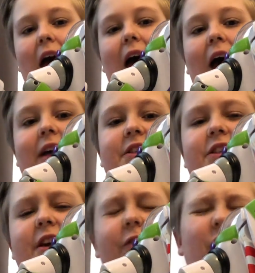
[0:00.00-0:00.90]
has
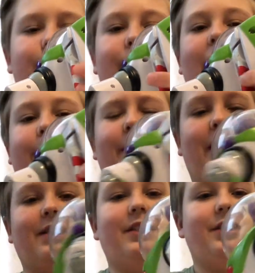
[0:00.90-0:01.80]
different
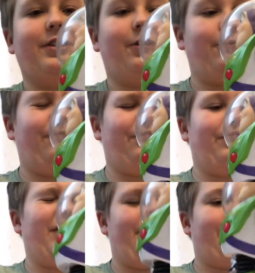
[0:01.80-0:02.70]
backpacks. So
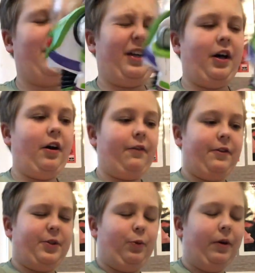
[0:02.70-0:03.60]
if I take off
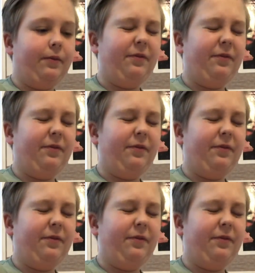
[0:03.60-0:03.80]
this one